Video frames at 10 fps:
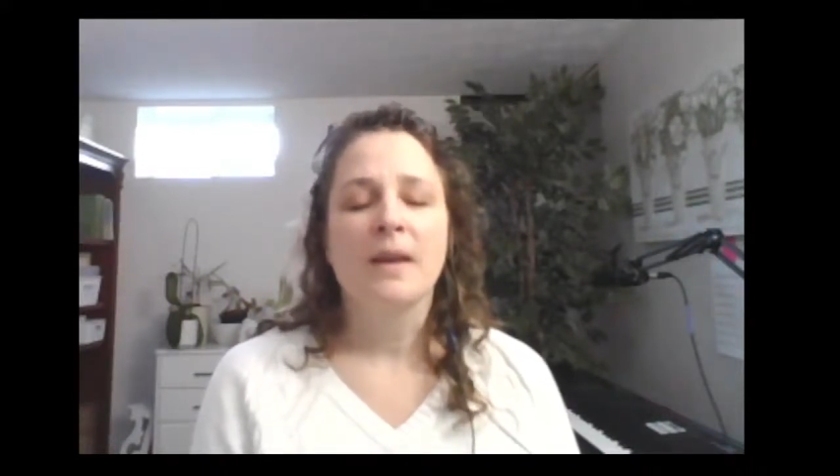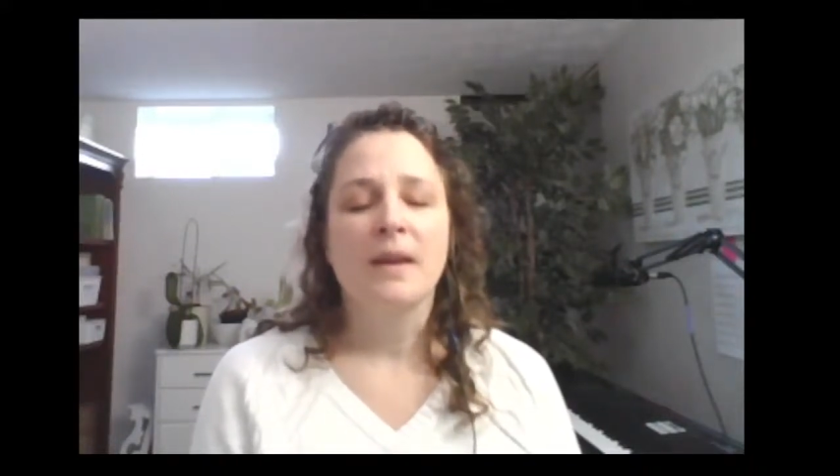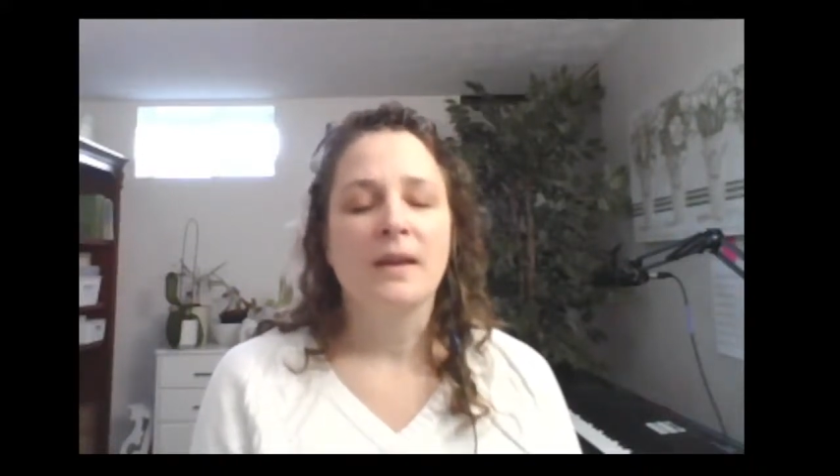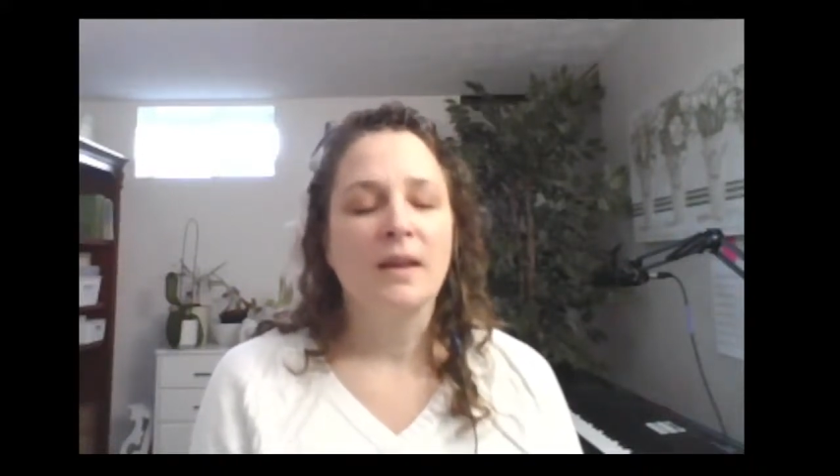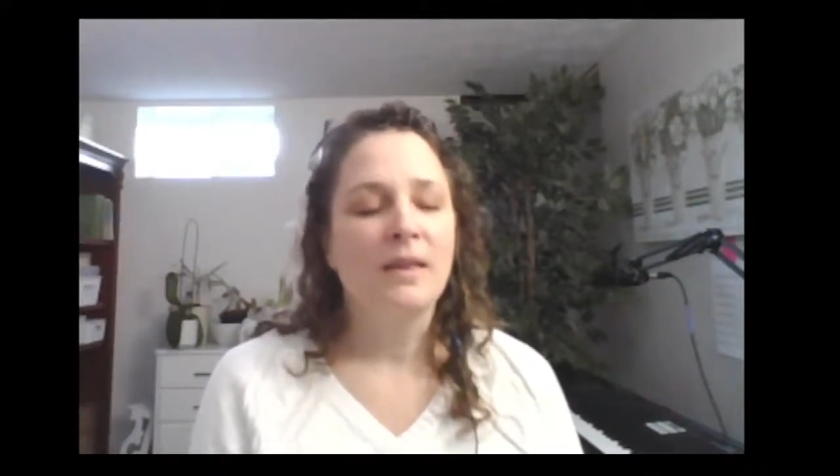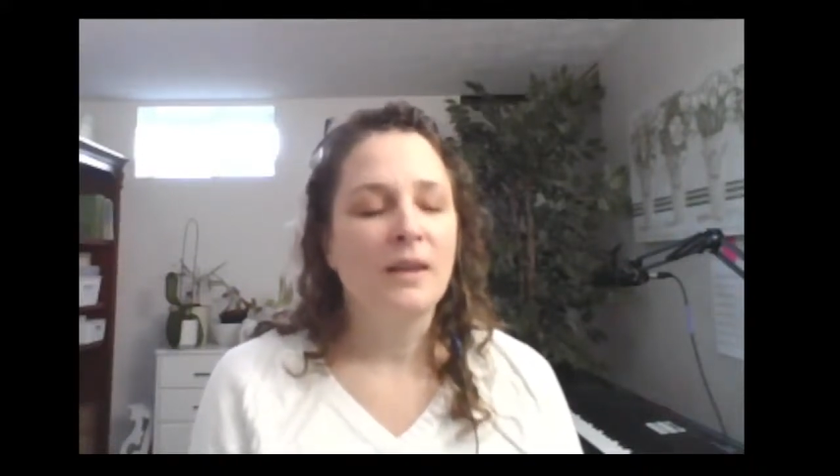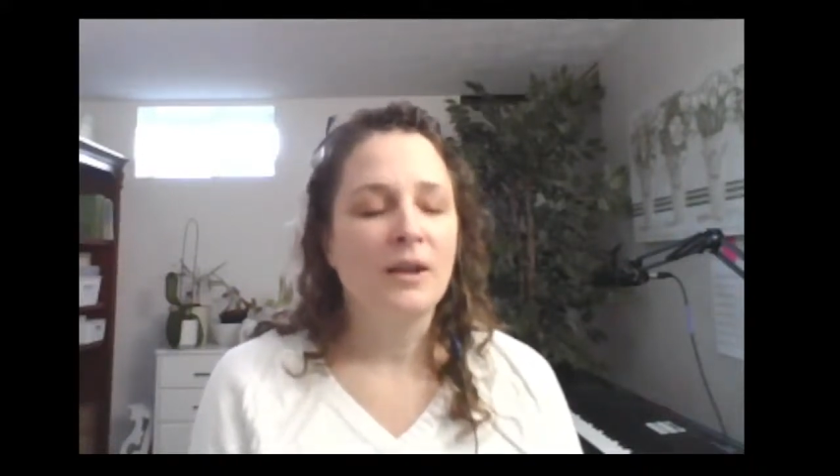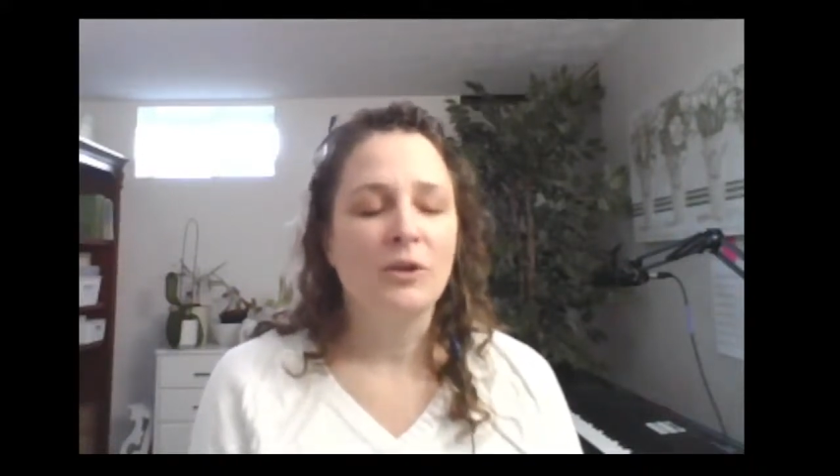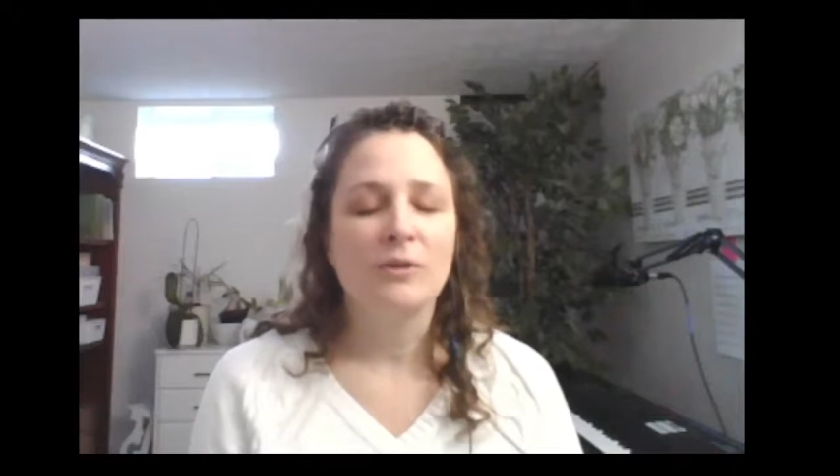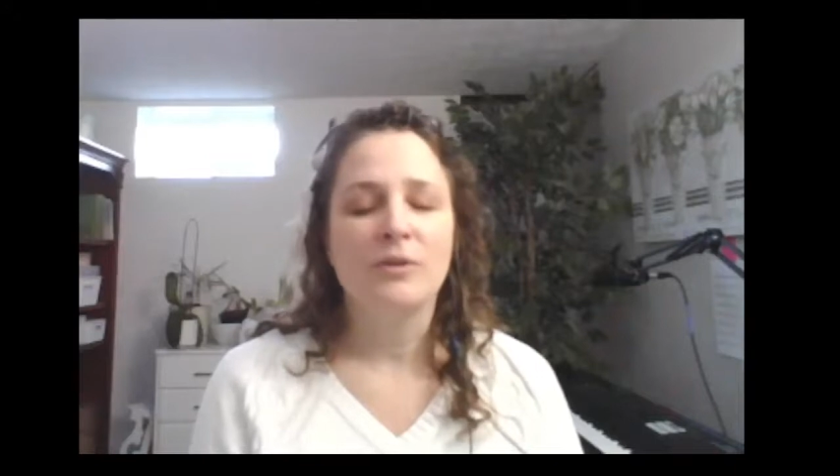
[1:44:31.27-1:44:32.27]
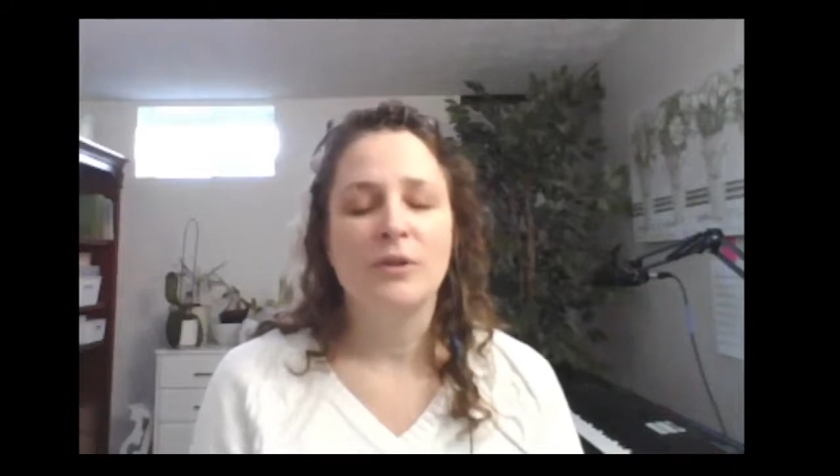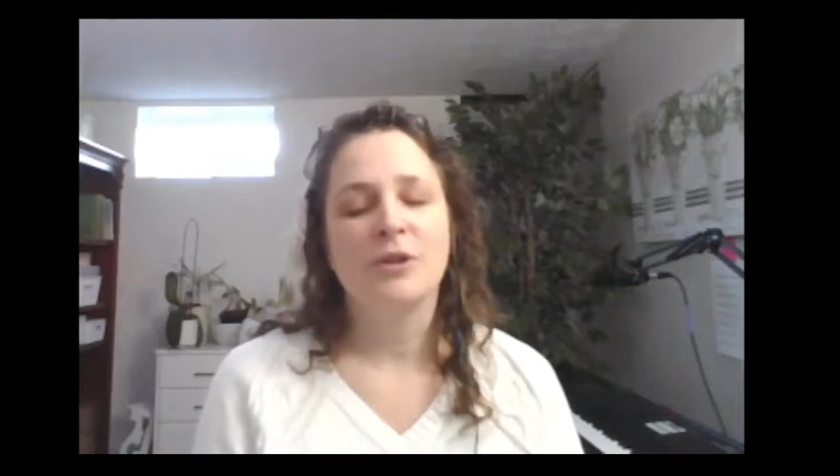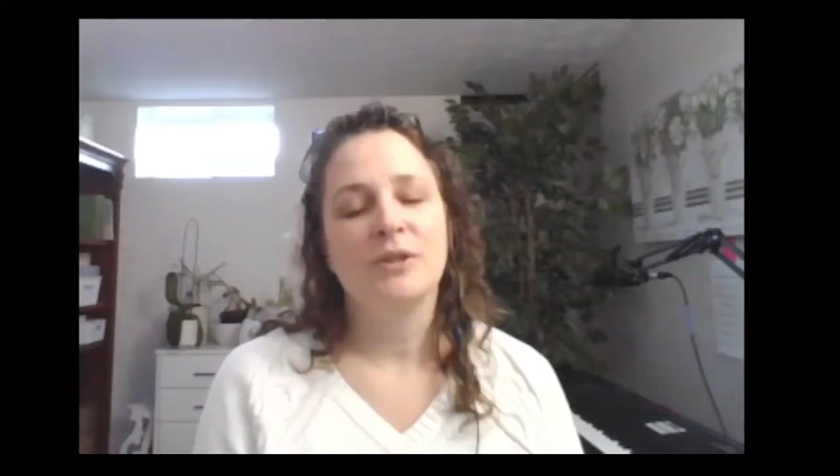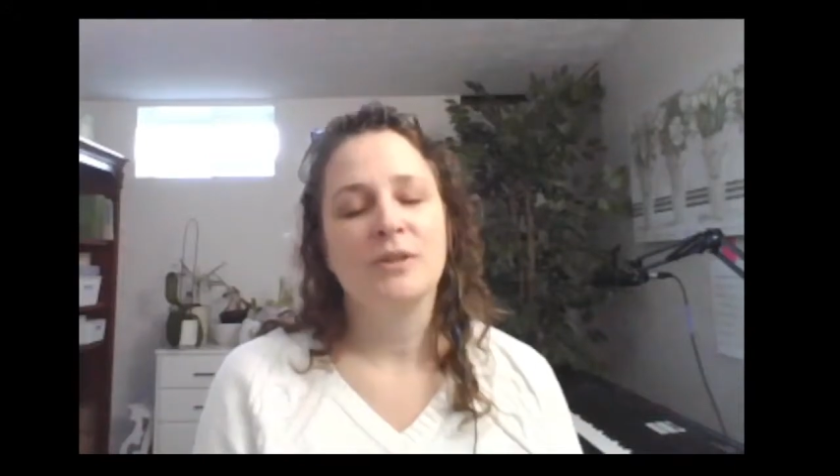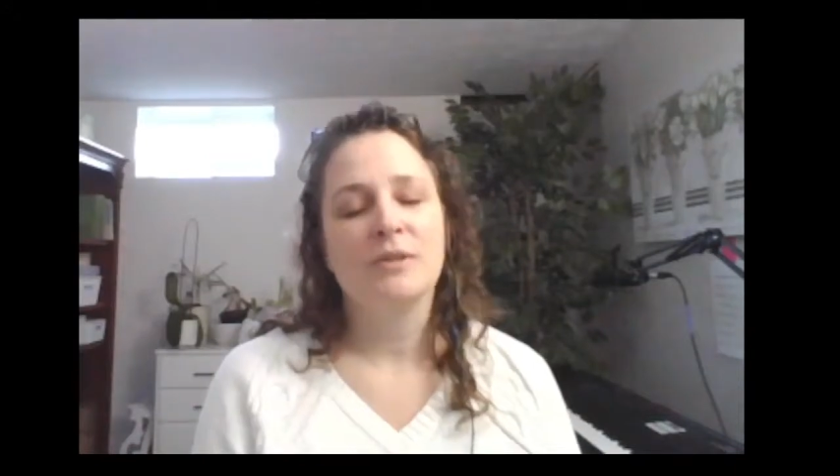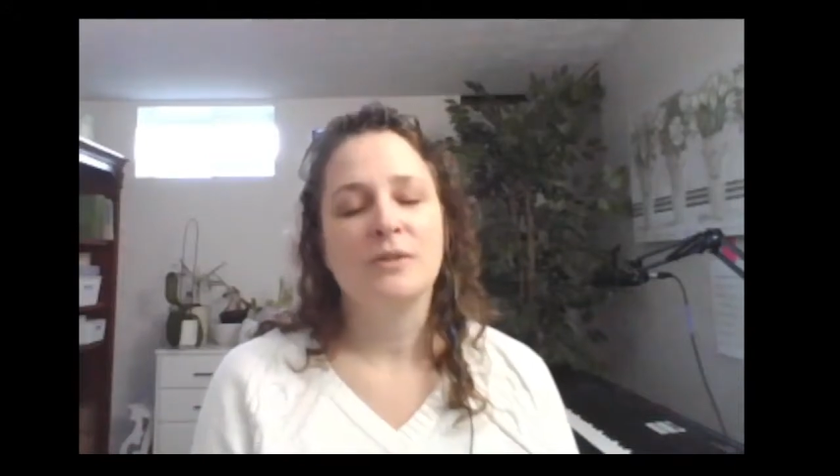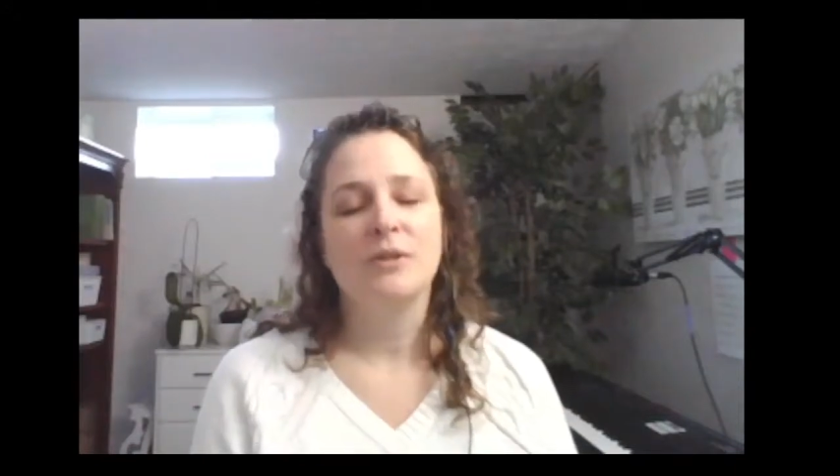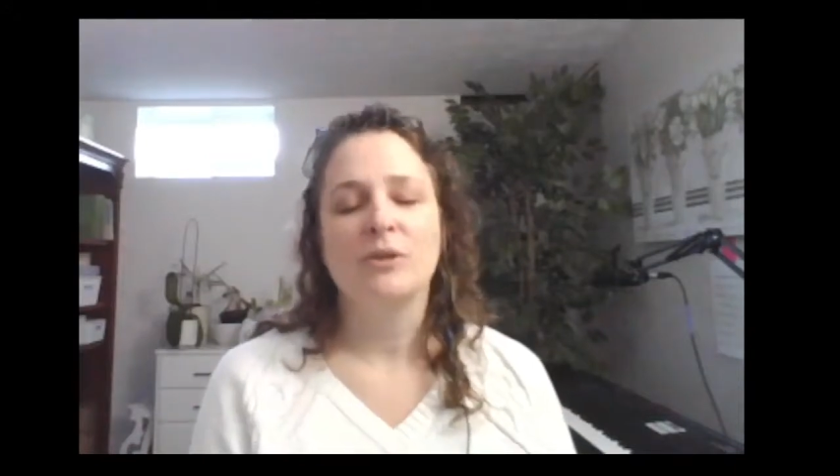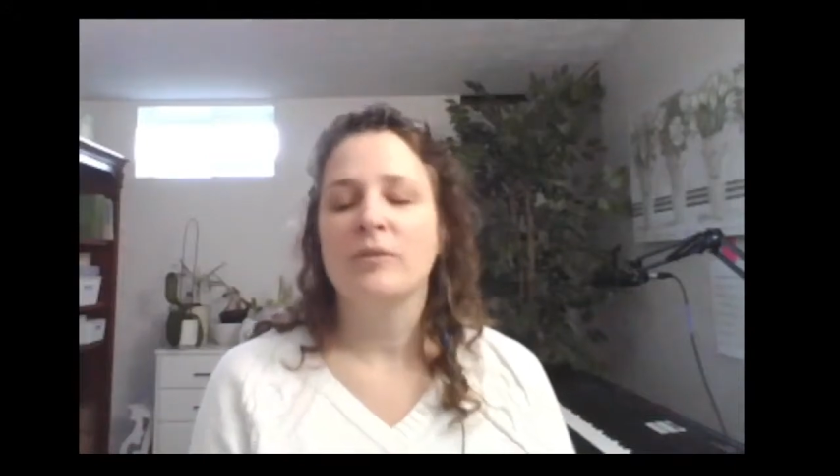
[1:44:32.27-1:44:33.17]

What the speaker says: And I thank you for your goodness and your